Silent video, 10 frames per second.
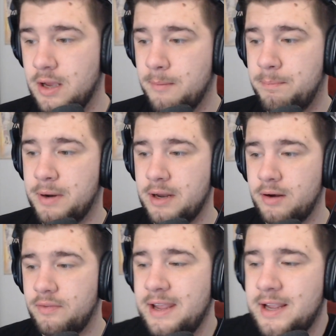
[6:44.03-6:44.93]
But
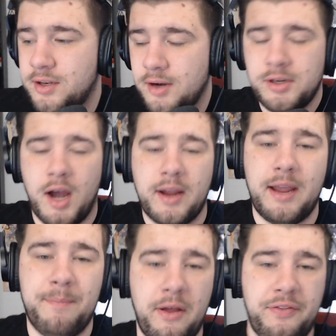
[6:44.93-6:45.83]
they start talking
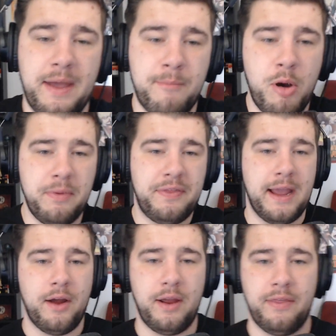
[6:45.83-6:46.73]
about that moment
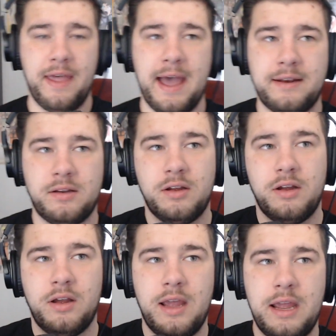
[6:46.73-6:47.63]
there, and that
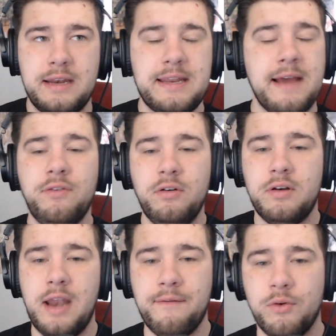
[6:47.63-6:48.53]
Endeavor
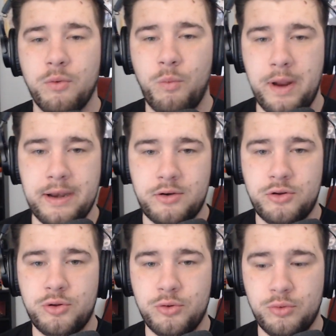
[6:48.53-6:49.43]
never went
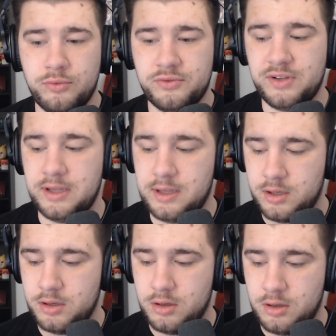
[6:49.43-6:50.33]
to see
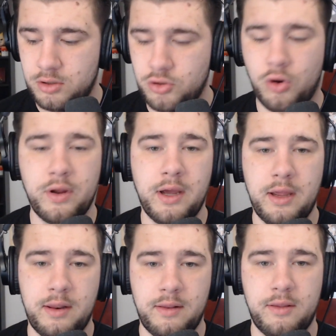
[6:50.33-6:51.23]
Toya
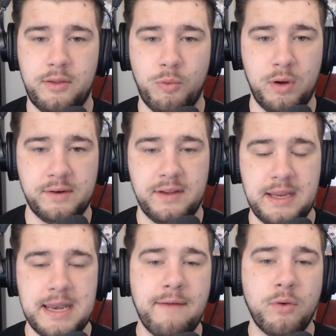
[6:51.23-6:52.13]
in the woods. He
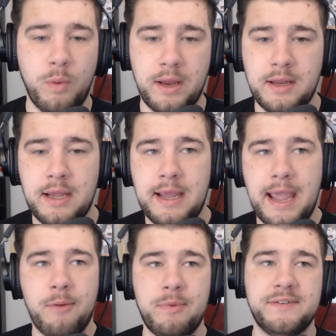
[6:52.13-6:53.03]
never went,
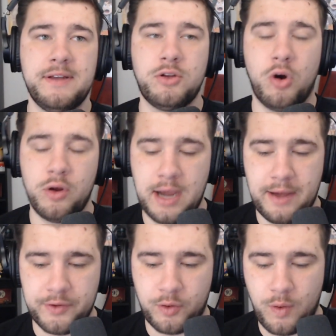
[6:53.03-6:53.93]
and we see Toya
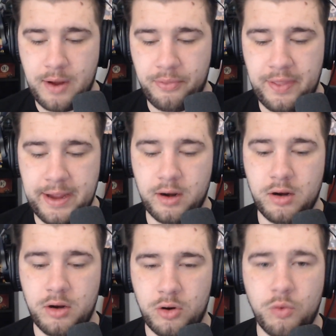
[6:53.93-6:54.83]
on the ground there
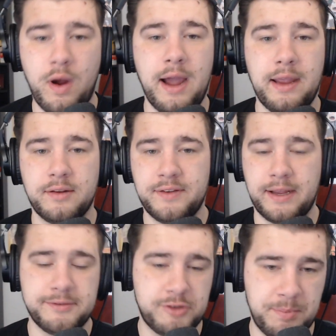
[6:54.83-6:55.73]
crying, saying
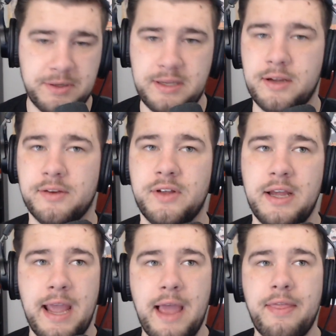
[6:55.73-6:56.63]
stupid tears,
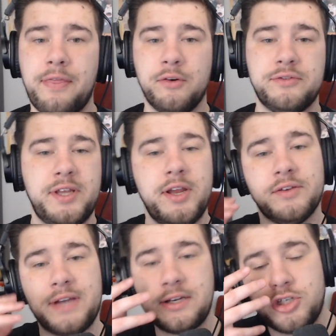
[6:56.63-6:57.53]
and that those
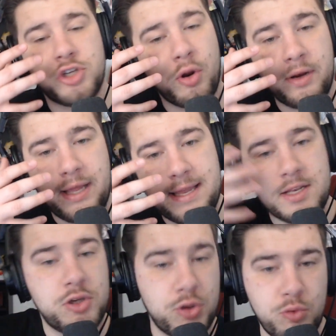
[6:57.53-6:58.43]
tears actually turn
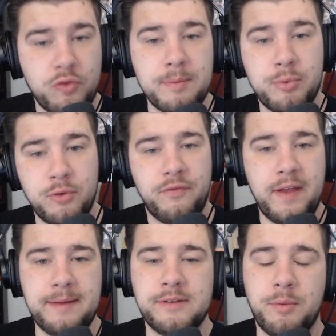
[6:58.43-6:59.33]
into the blue
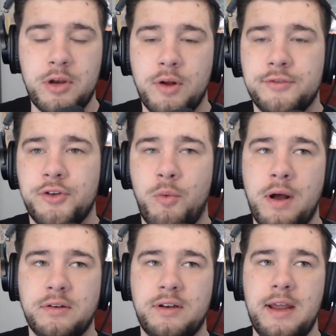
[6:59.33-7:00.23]
flames that we know so
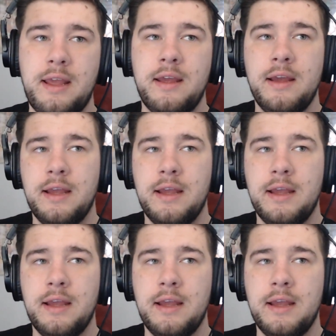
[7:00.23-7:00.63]
well today.